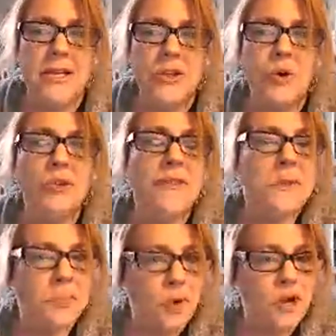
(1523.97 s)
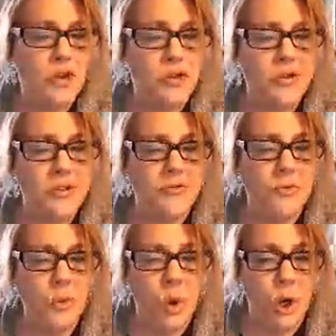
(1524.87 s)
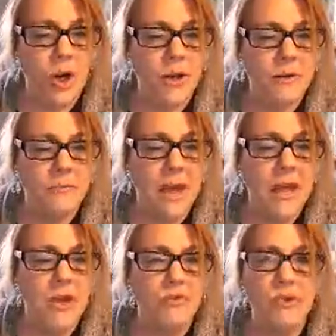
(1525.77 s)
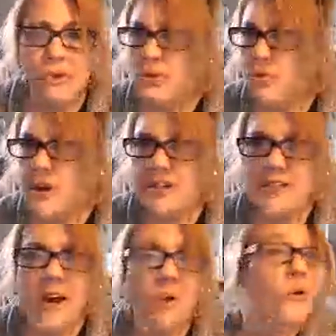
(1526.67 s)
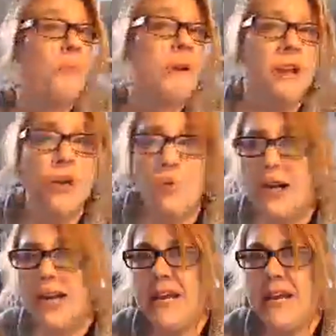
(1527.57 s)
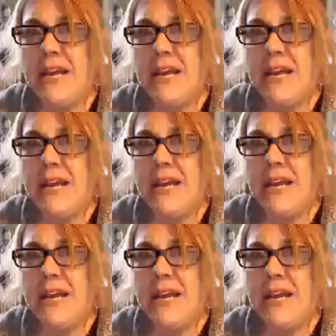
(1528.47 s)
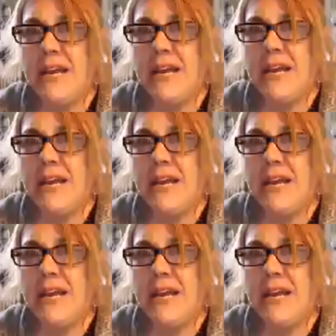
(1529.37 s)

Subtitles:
Don't let the pressures of work make you too stressed out or make you unhealthy, okay?